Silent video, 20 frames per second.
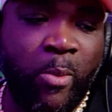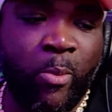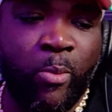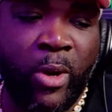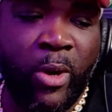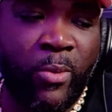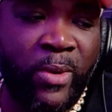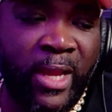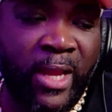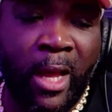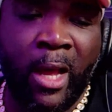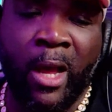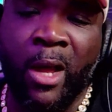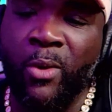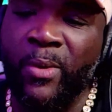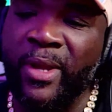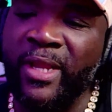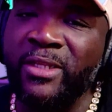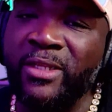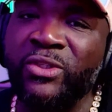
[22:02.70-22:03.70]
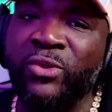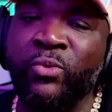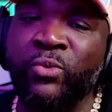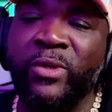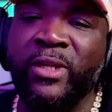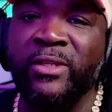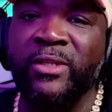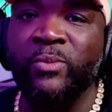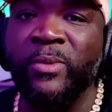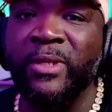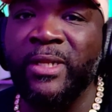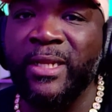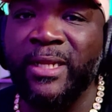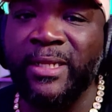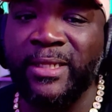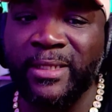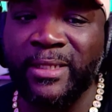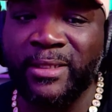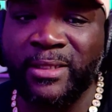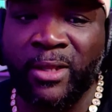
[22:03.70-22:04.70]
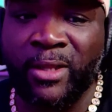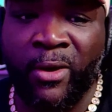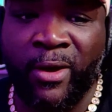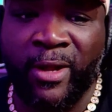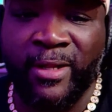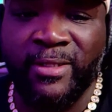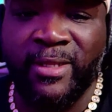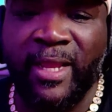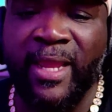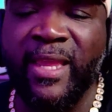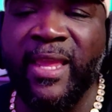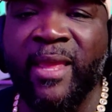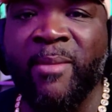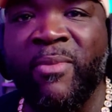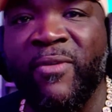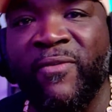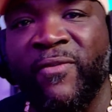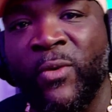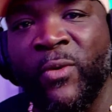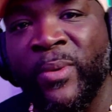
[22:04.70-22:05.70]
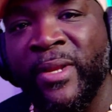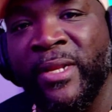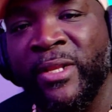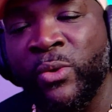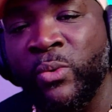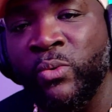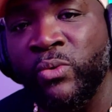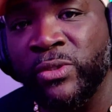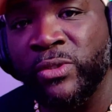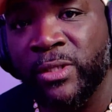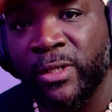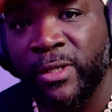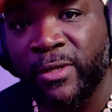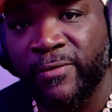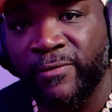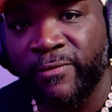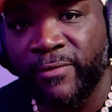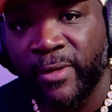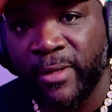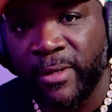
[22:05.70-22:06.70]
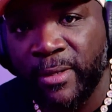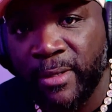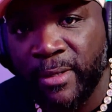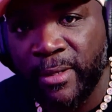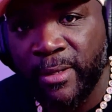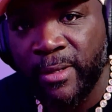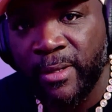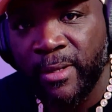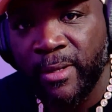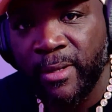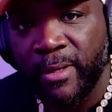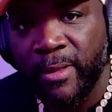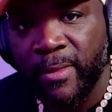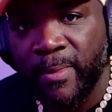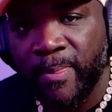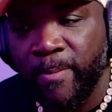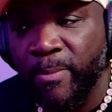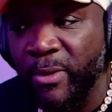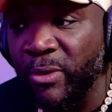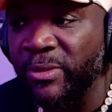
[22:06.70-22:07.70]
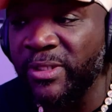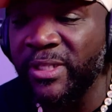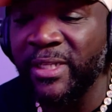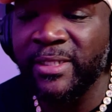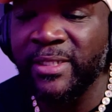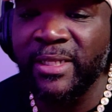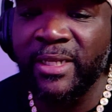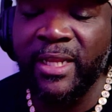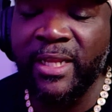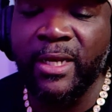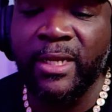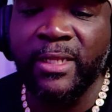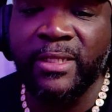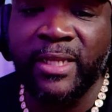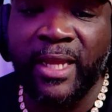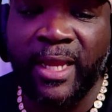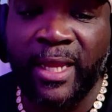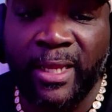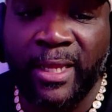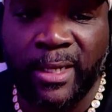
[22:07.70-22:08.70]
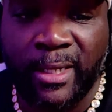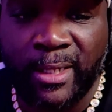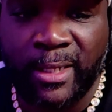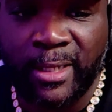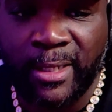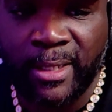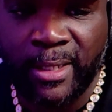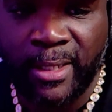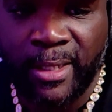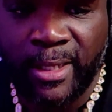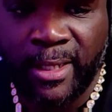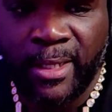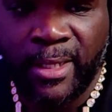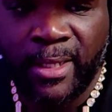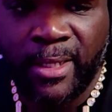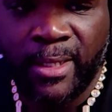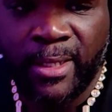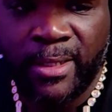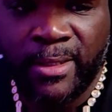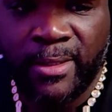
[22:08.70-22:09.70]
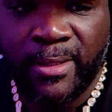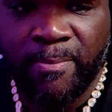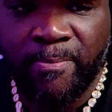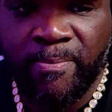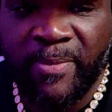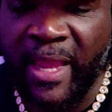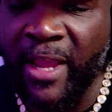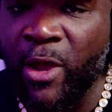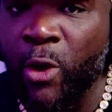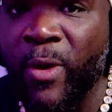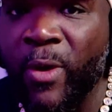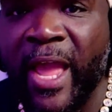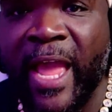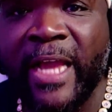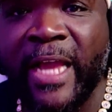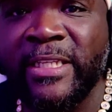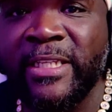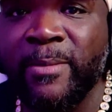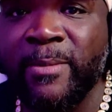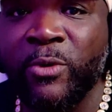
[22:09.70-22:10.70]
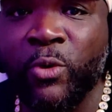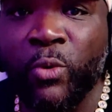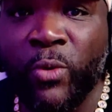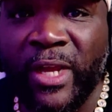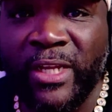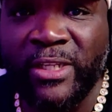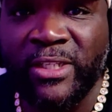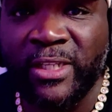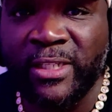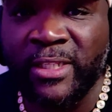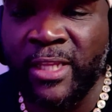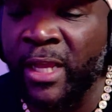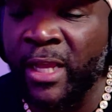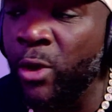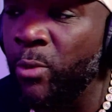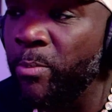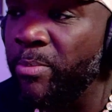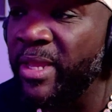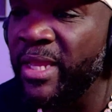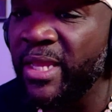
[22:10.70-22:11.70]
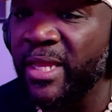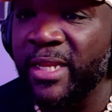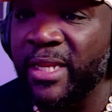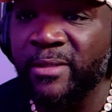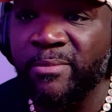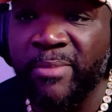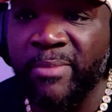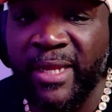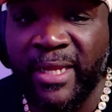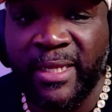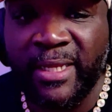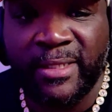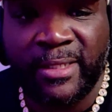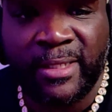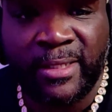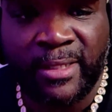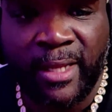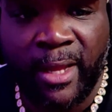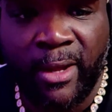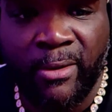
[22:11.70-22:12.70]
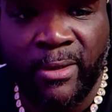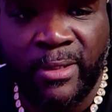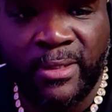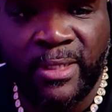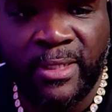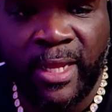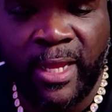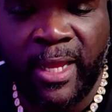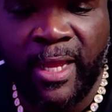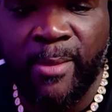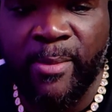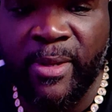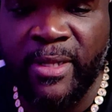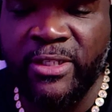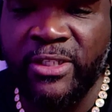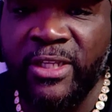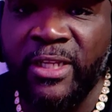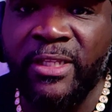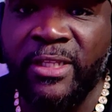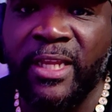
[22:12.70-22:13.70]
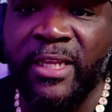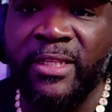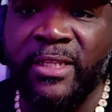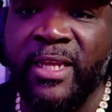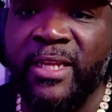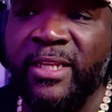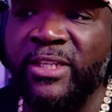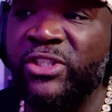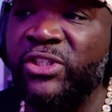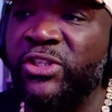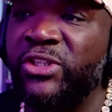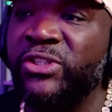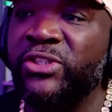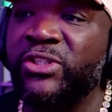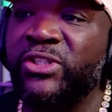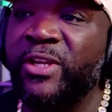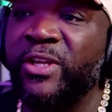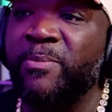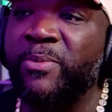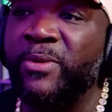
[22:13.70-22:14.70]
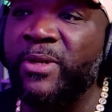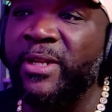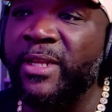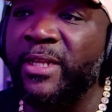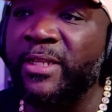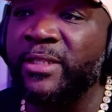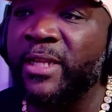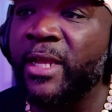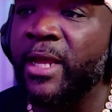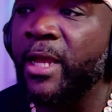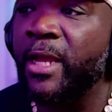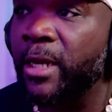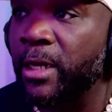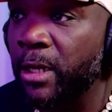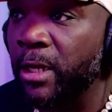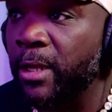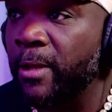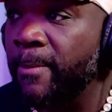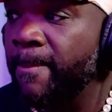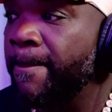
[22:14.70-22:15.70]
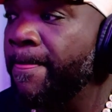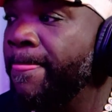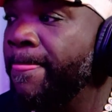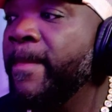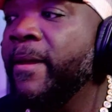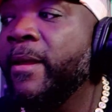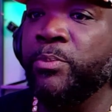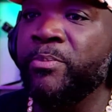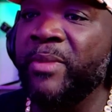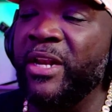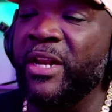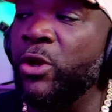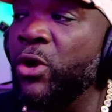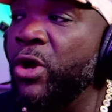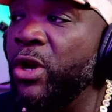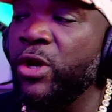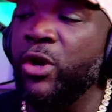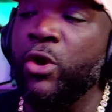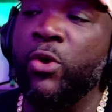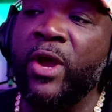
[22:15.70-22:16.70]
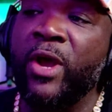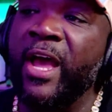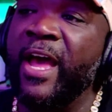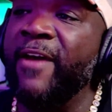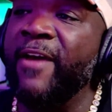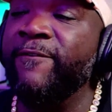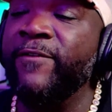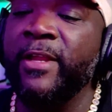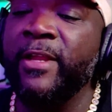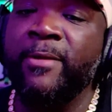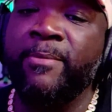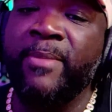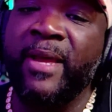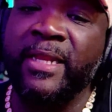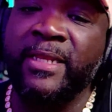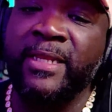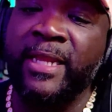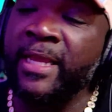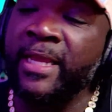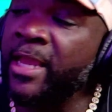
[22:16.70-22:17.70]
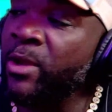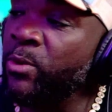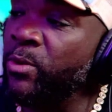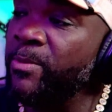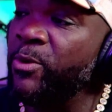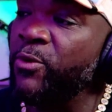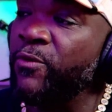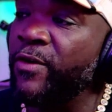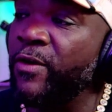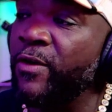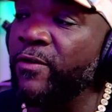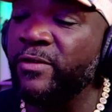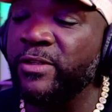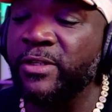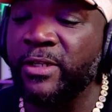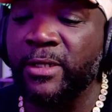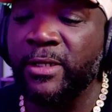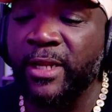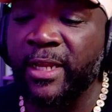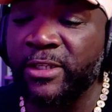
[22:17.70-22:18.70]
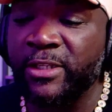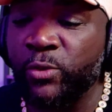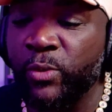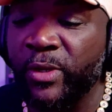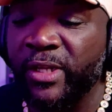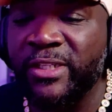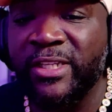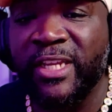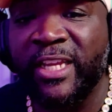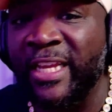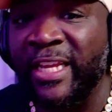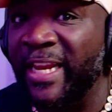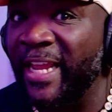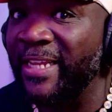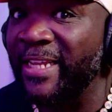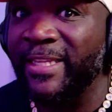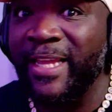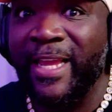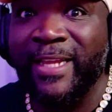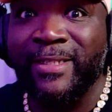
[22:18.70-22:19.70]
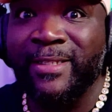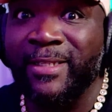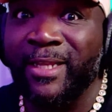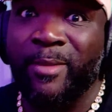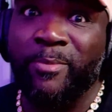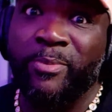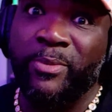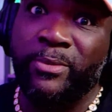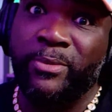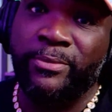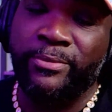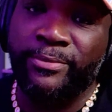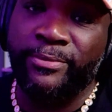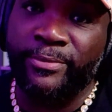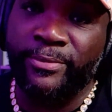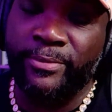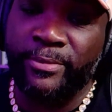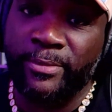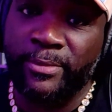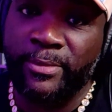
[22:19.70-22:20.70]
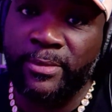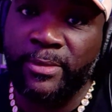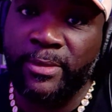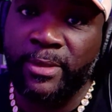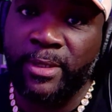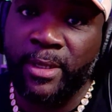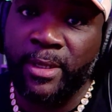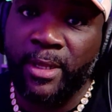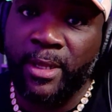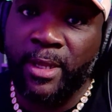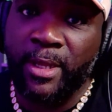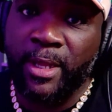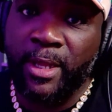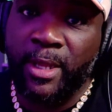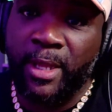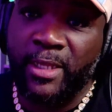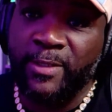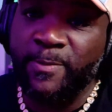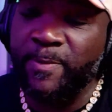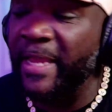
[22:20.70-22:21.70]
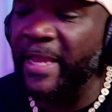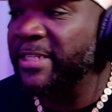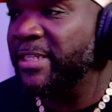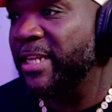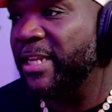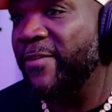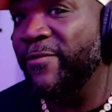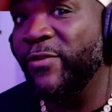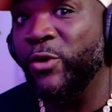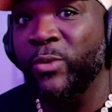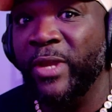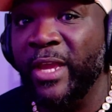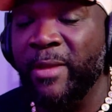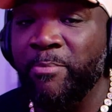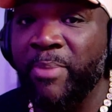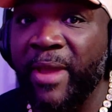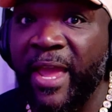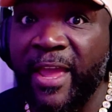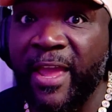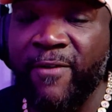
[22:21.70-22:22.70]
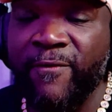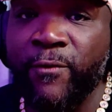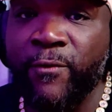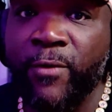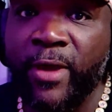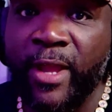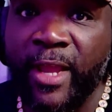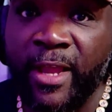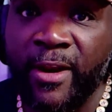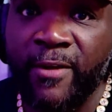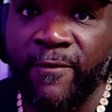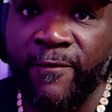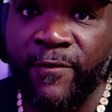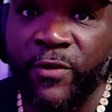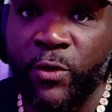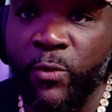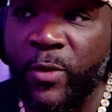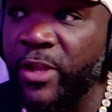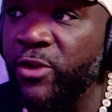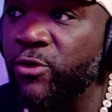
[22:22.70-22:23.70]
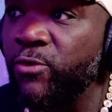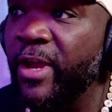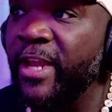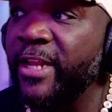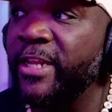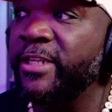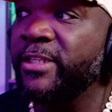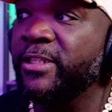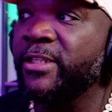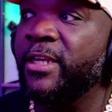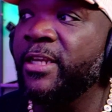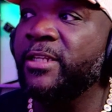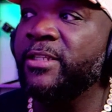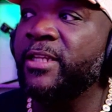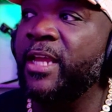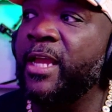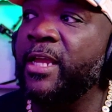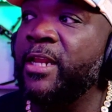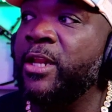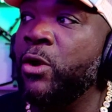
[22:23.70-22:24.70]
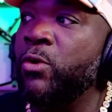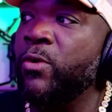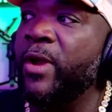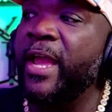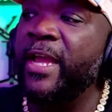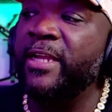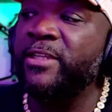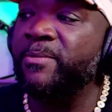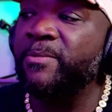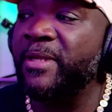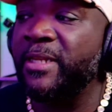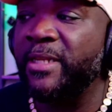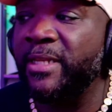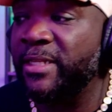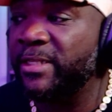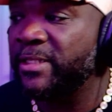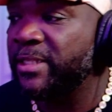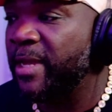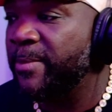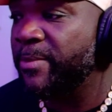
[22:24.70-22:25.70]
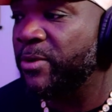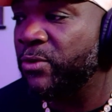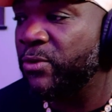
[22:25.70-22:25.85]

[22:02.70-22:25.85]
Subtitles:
bro, we always do this. We need to start thinking before we do stuff. Boosie is an entertainer. They go ask him questions. They go be in his business all the time. And she think that it's just simple as, look, my daughter know how I feel about that. Can we move on to the next question? It ain't that simple. Especially if you get paid for an interview and you ain't discussed, hey, don't ask me these type of